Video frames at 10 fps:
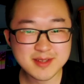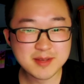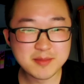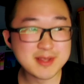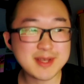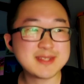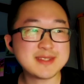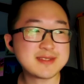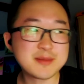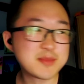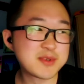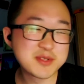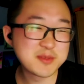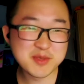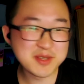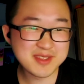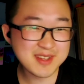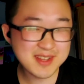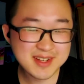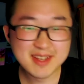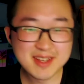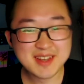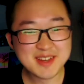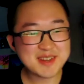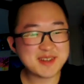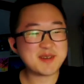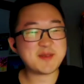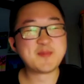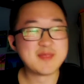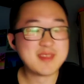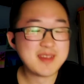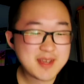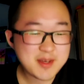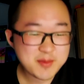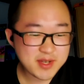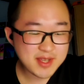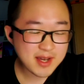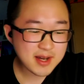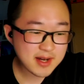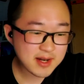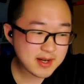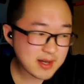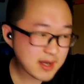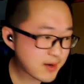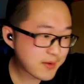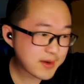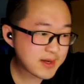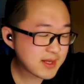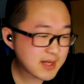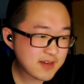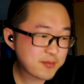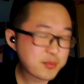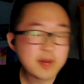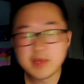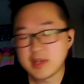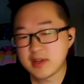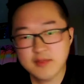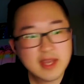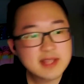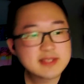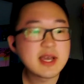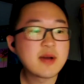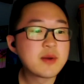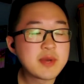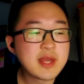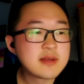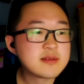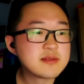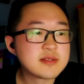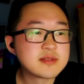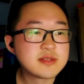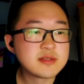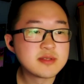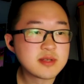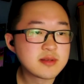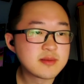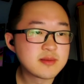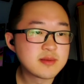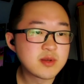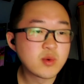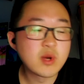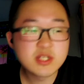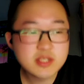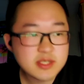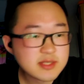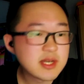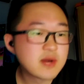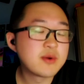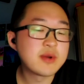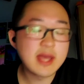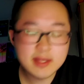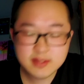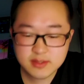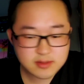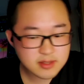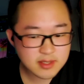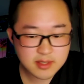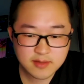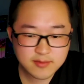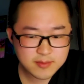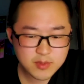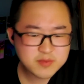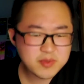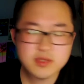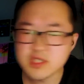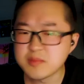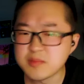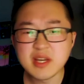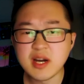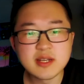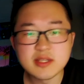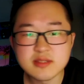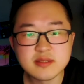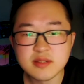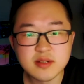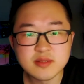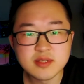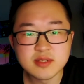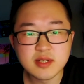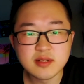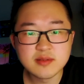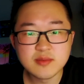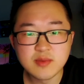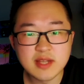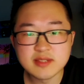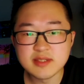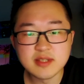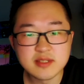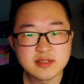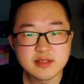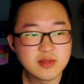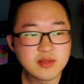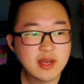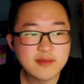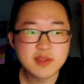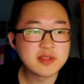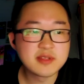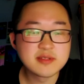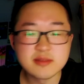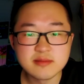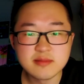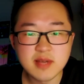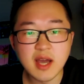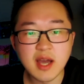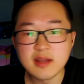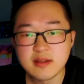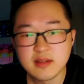my license number or something like that. But yeah, I already kind of prepped in advance how I would handle the questions, how I would answer it. For the most part, just being honest, just tell as it is. You have nothing to hide,